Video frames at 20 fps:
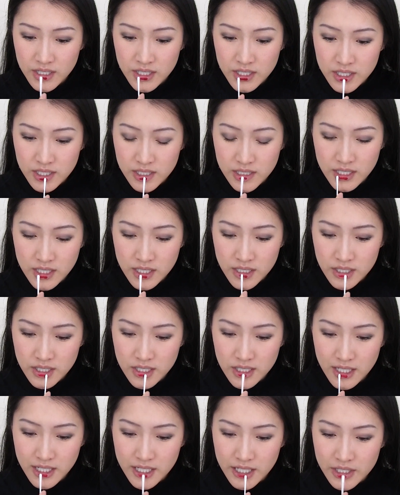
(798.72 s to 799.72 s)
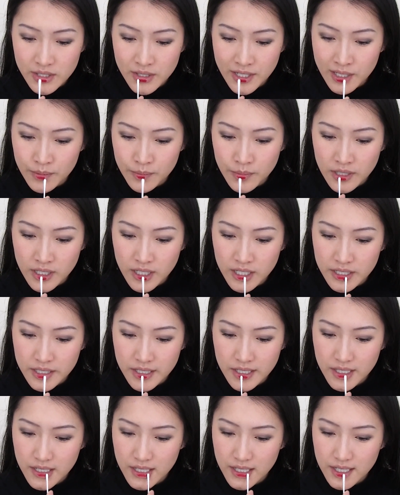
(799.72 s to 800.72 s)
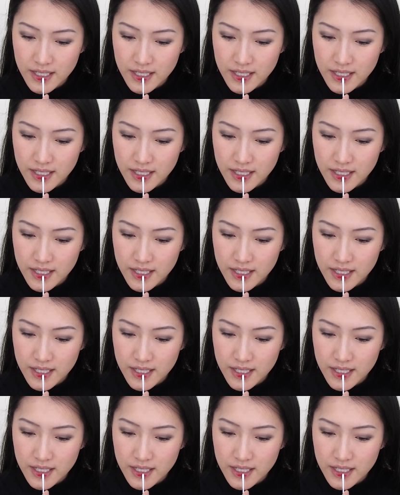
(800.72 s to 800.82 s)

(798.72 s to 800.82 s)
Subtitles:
Goodness me, I look like I drank blood.